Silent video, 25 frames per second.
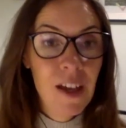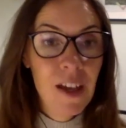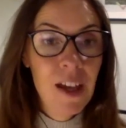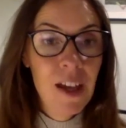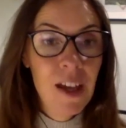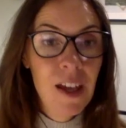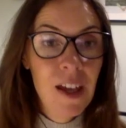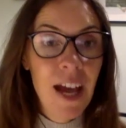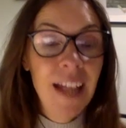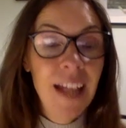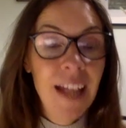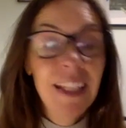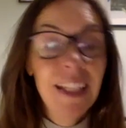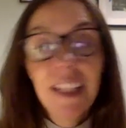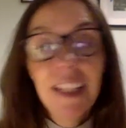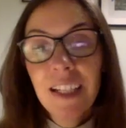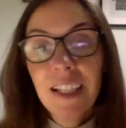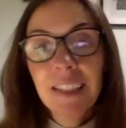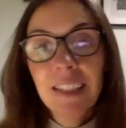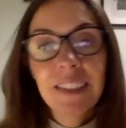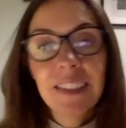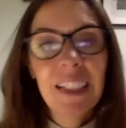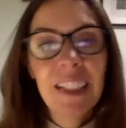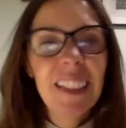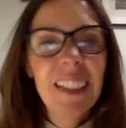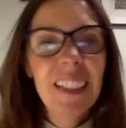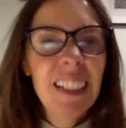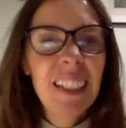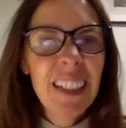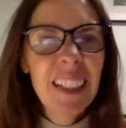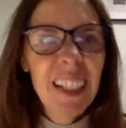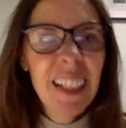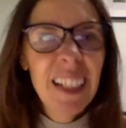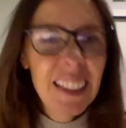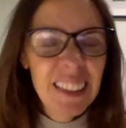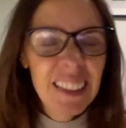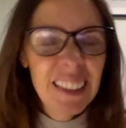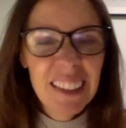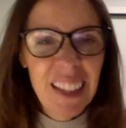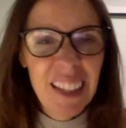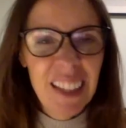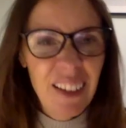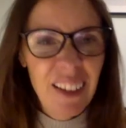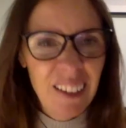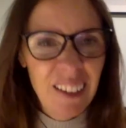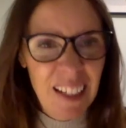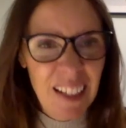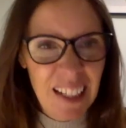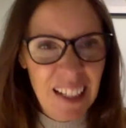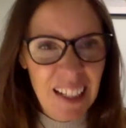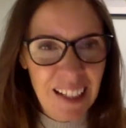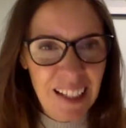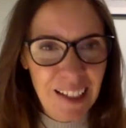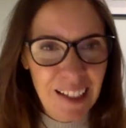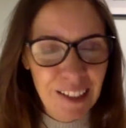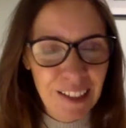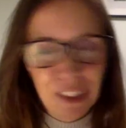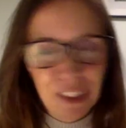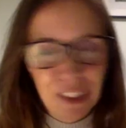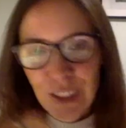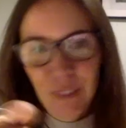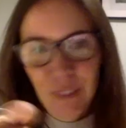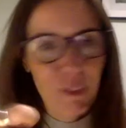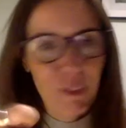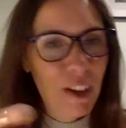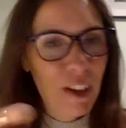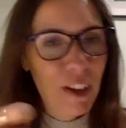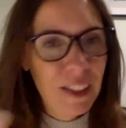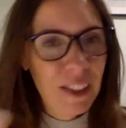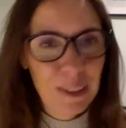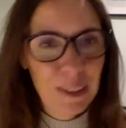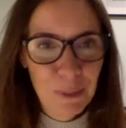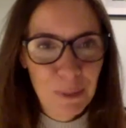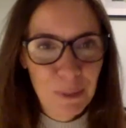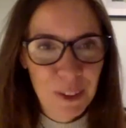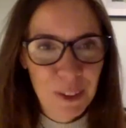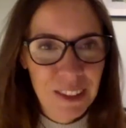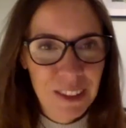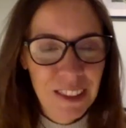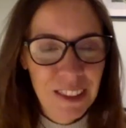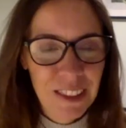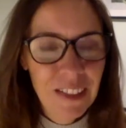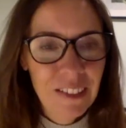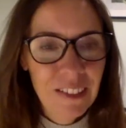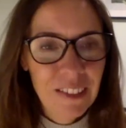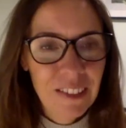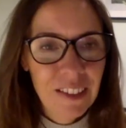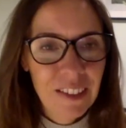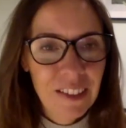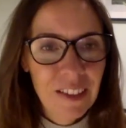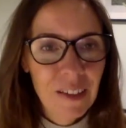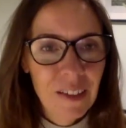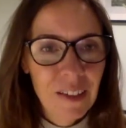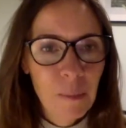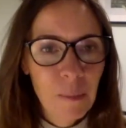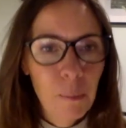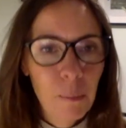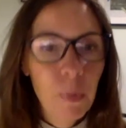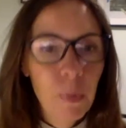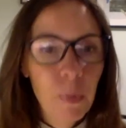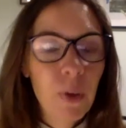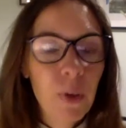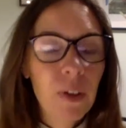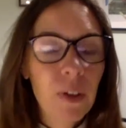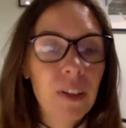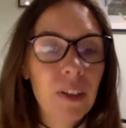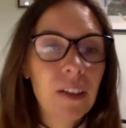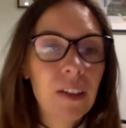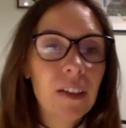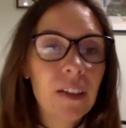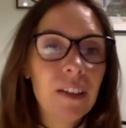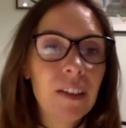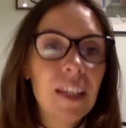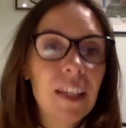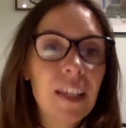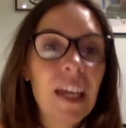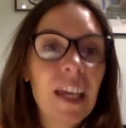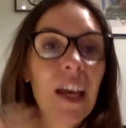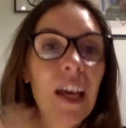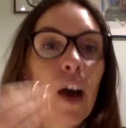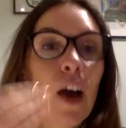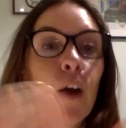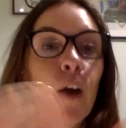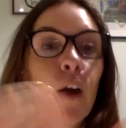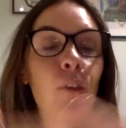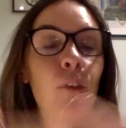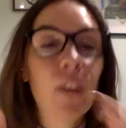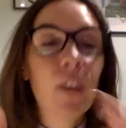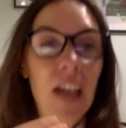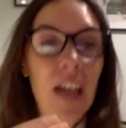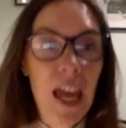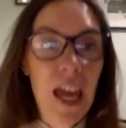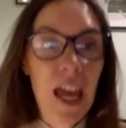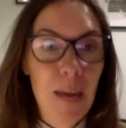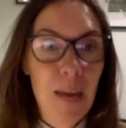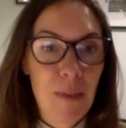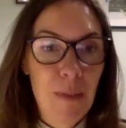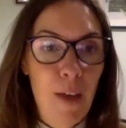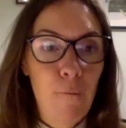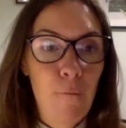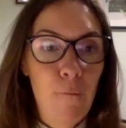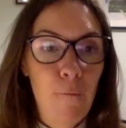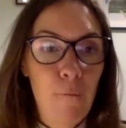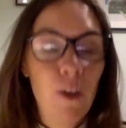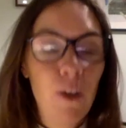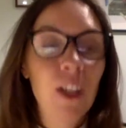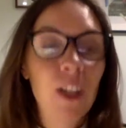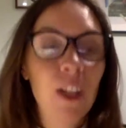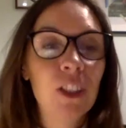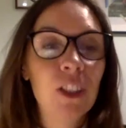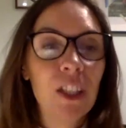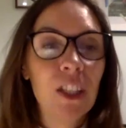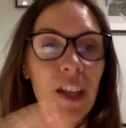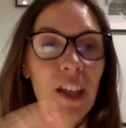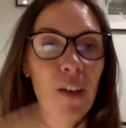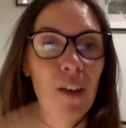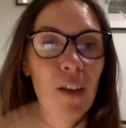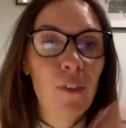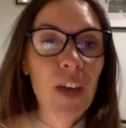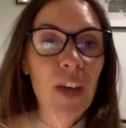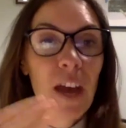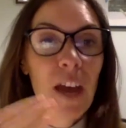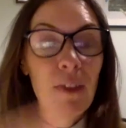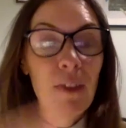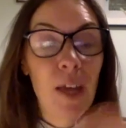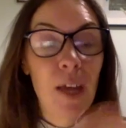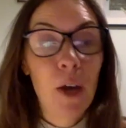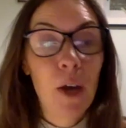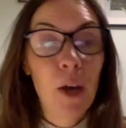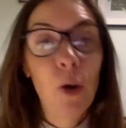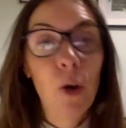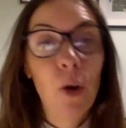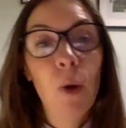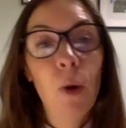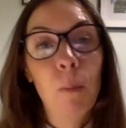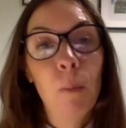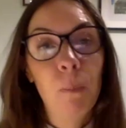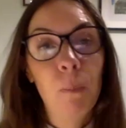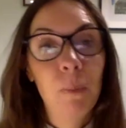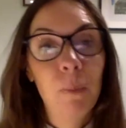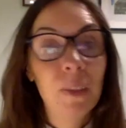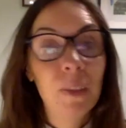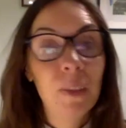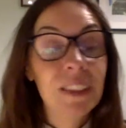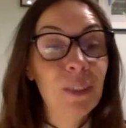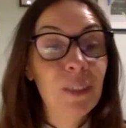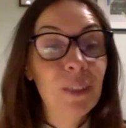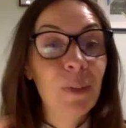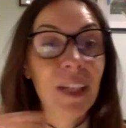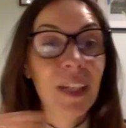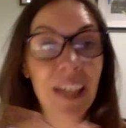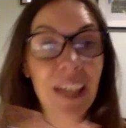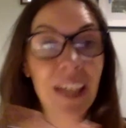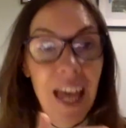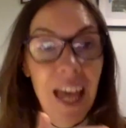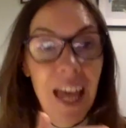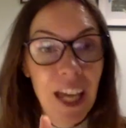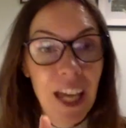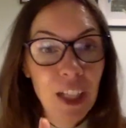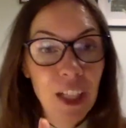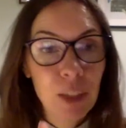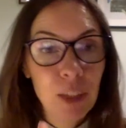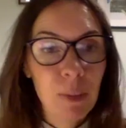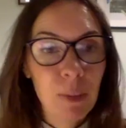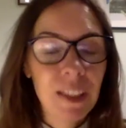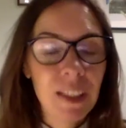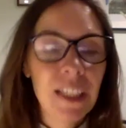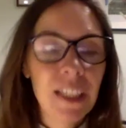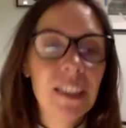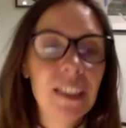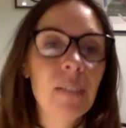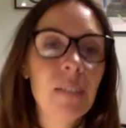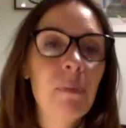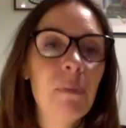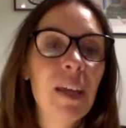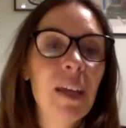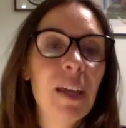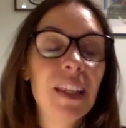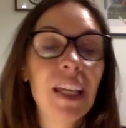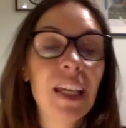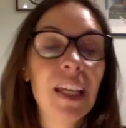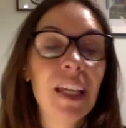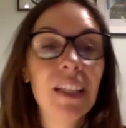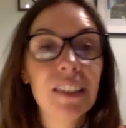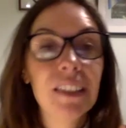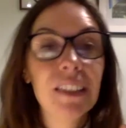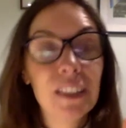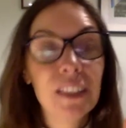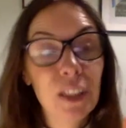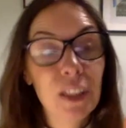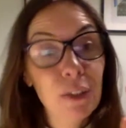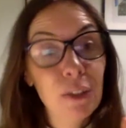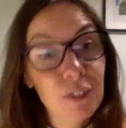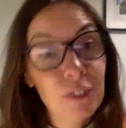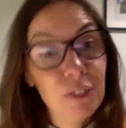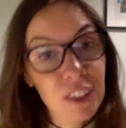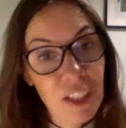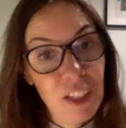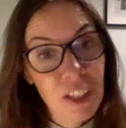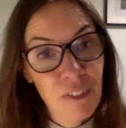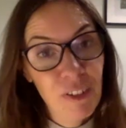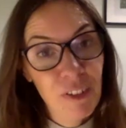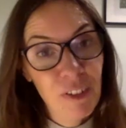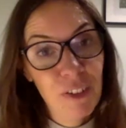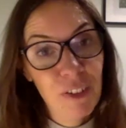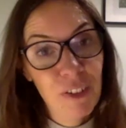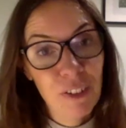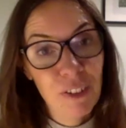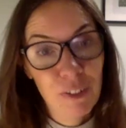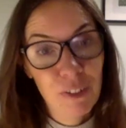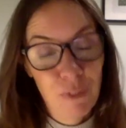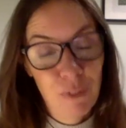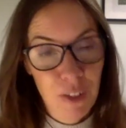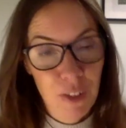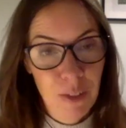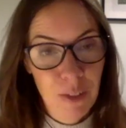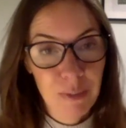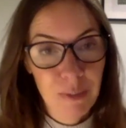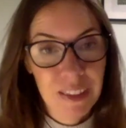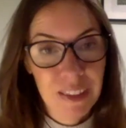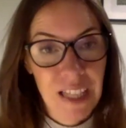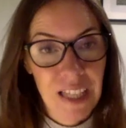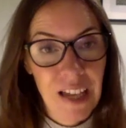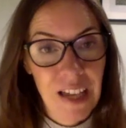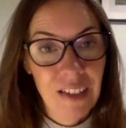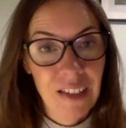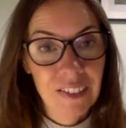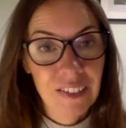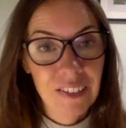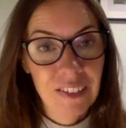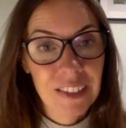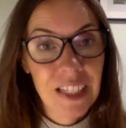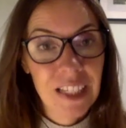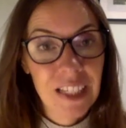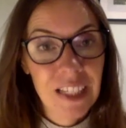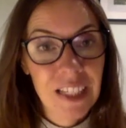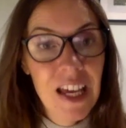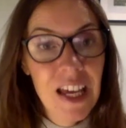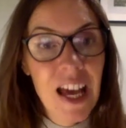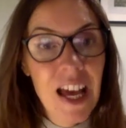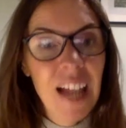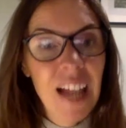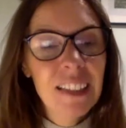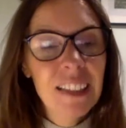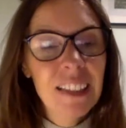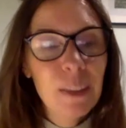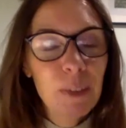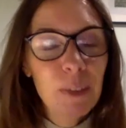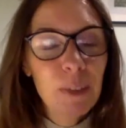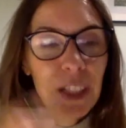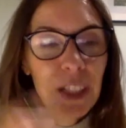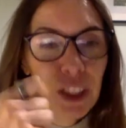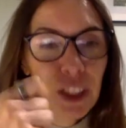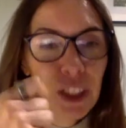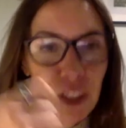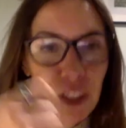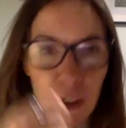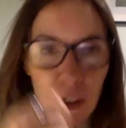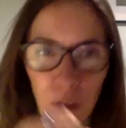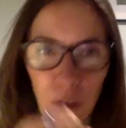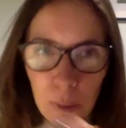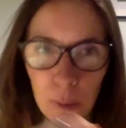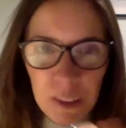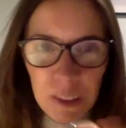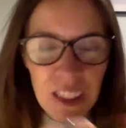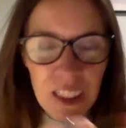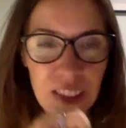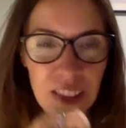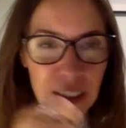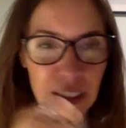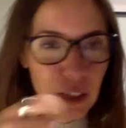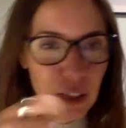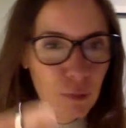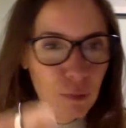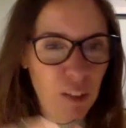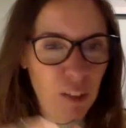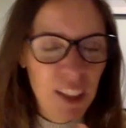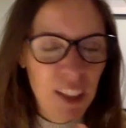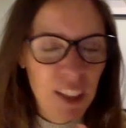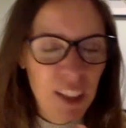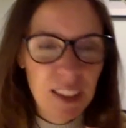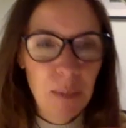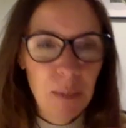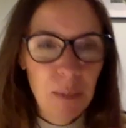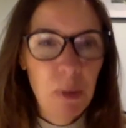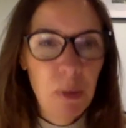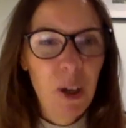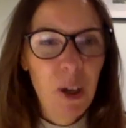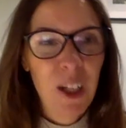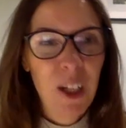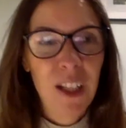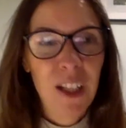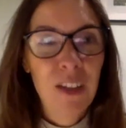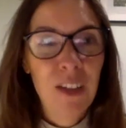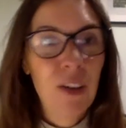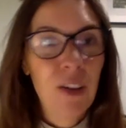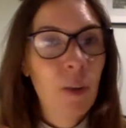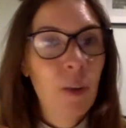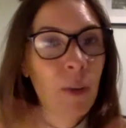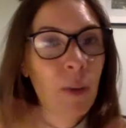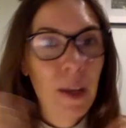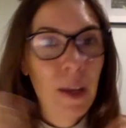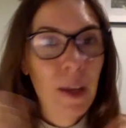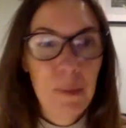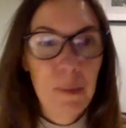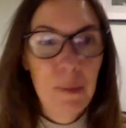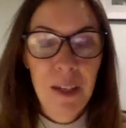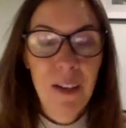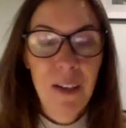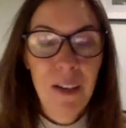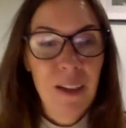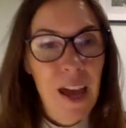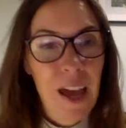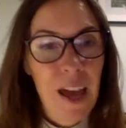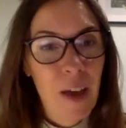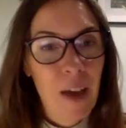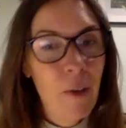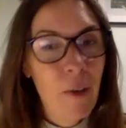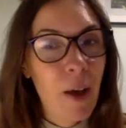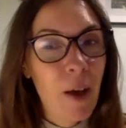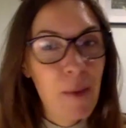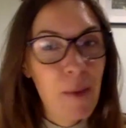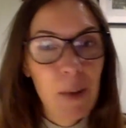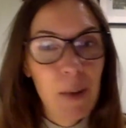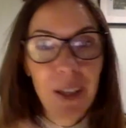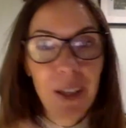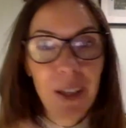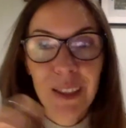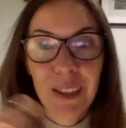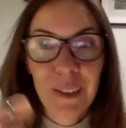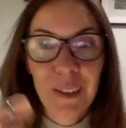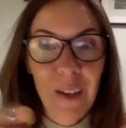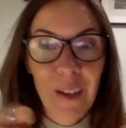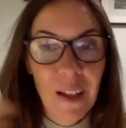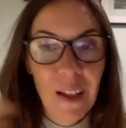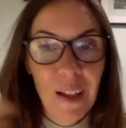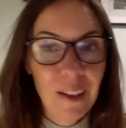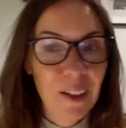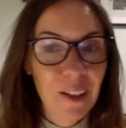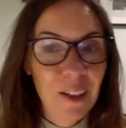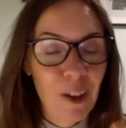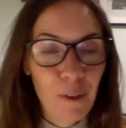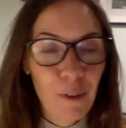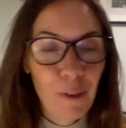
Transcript: Yeah. And the thing is, they didn't necessarily just floss one tooth, right. but they overcame that friction they overcame that hump to engagement they didn't make things too difficult for themselves and so when they showed up to the tooth flossing party they thought well i'm here now i might as well you know